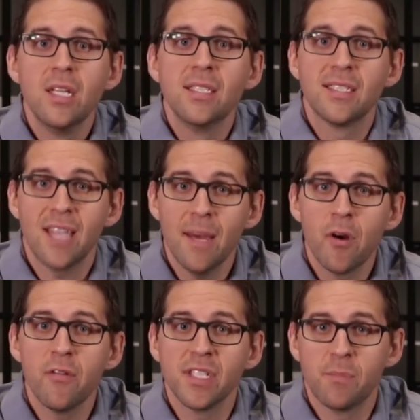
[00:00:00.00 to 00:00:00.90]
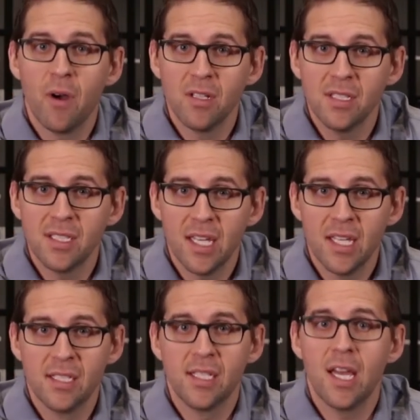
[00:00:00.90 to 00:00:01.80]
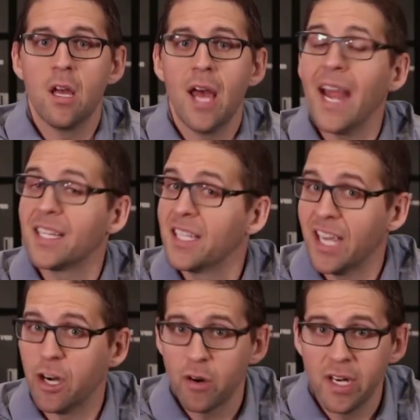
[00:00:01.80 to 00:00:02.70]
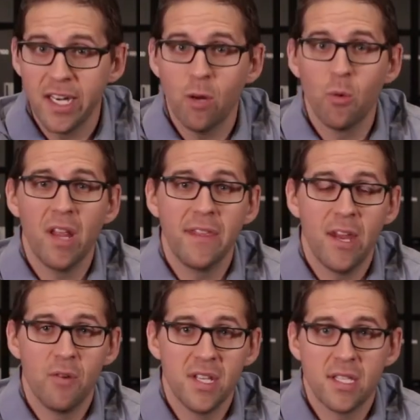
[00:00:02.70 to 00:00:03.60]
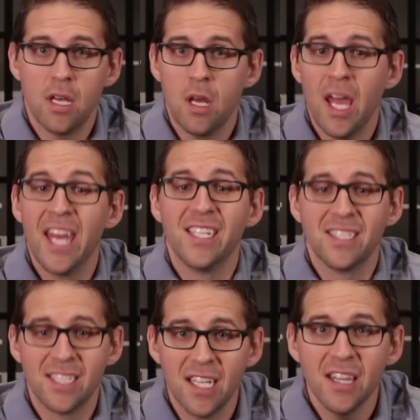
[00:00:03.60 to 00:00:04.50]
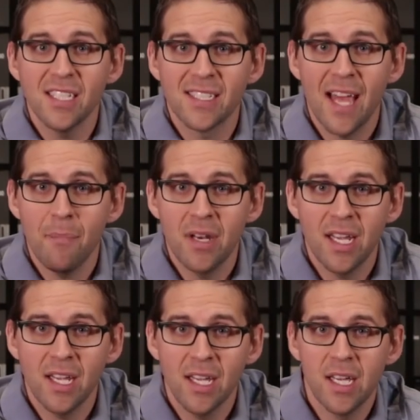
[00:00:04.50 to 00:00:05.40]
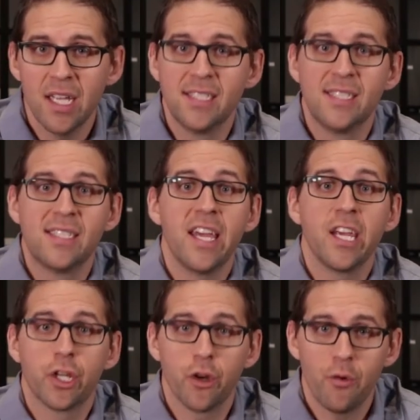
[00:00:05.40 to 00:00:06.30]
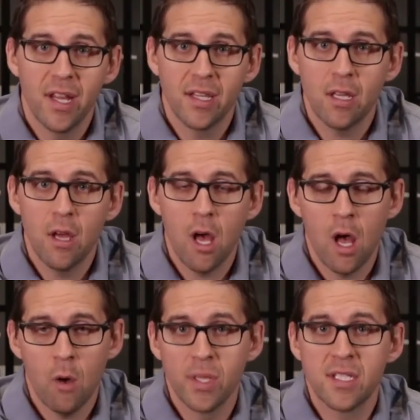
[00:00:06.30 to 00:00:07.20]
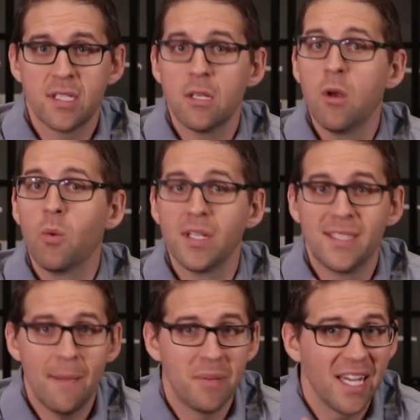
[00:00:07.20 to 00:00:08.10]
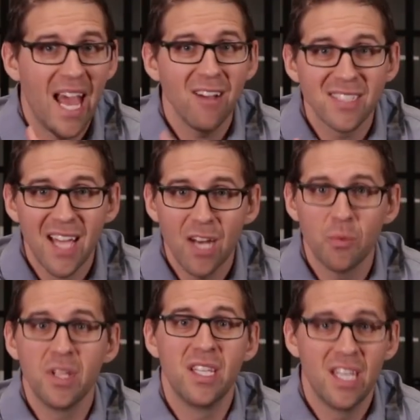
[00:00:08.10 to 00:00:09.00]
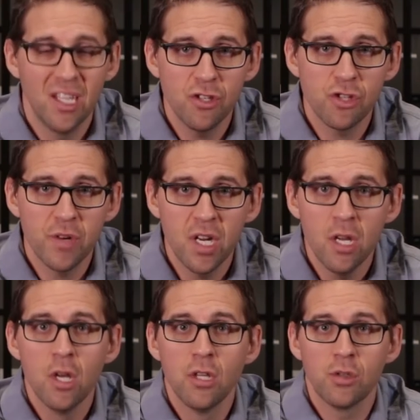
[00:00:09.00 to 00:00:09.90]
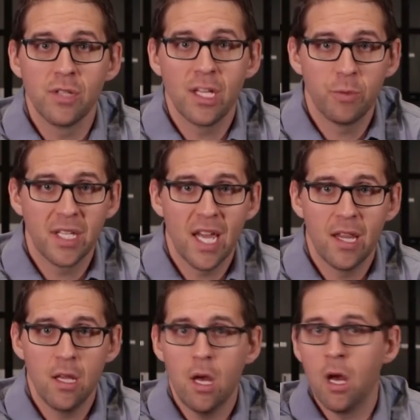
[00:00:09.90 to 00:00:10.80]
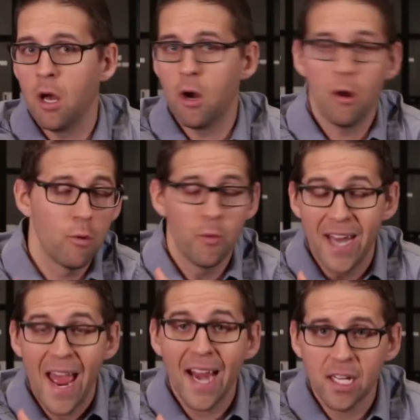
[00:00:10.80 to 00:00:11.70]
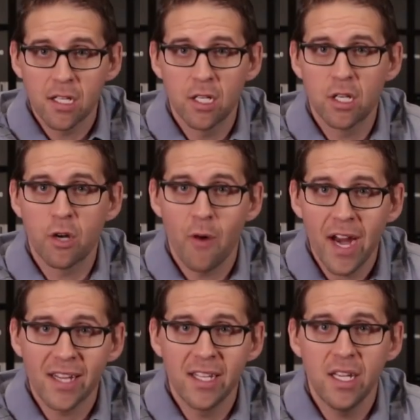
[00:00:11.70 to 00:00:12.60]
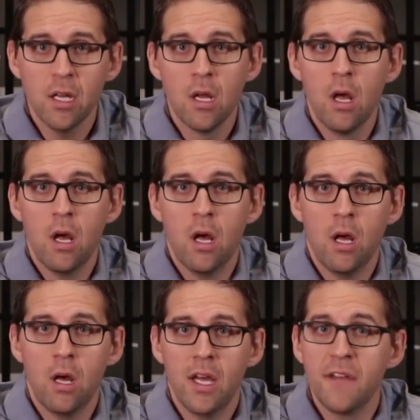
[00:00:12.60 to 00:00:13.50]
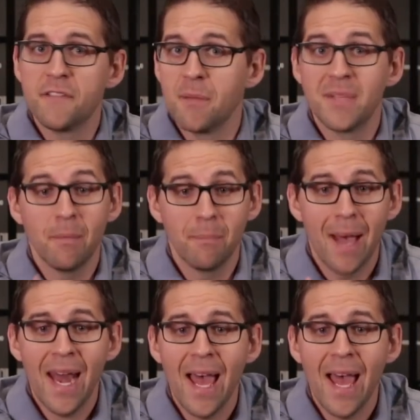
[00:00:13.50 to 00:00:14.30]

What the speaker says: Cyber response is acting accordingly when there is an incident that's happening. It's staying current with what's happening outside with the industry so that we can react correctly if something bad